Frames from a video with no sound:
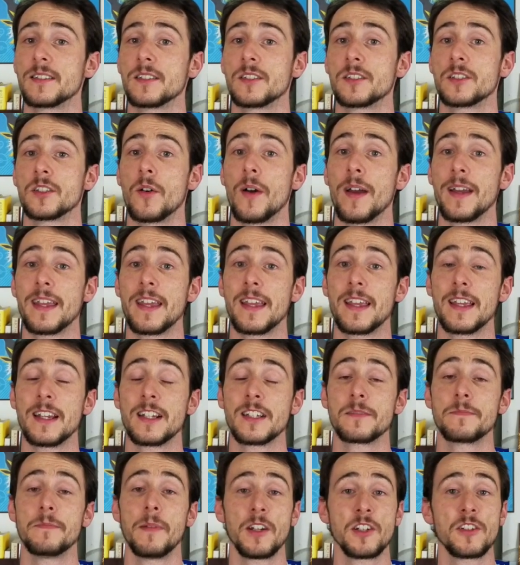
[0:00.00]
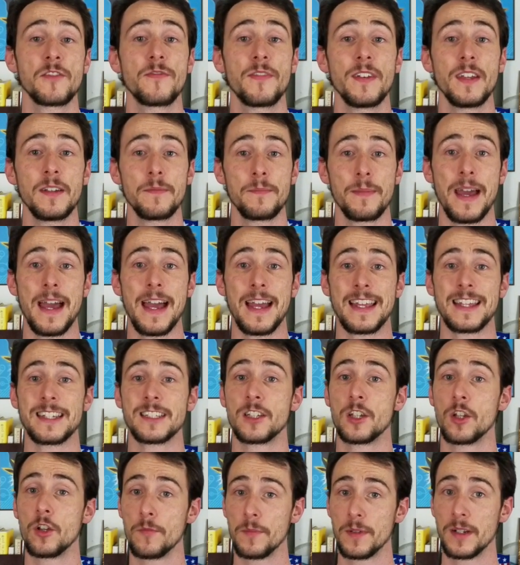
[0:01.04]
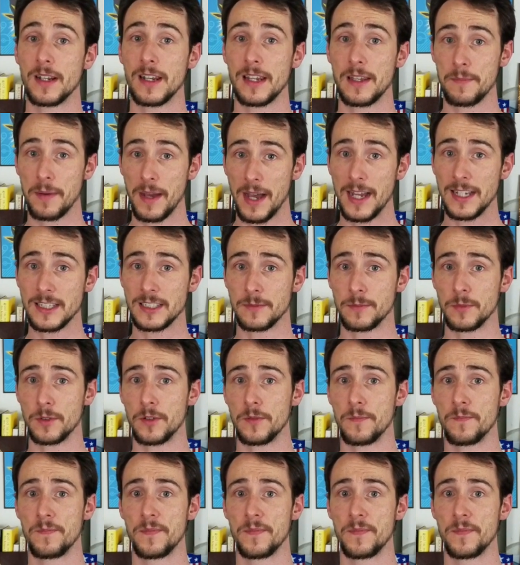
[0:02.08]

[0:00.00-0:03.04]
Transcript: so I can get as much feedback as humanly possible.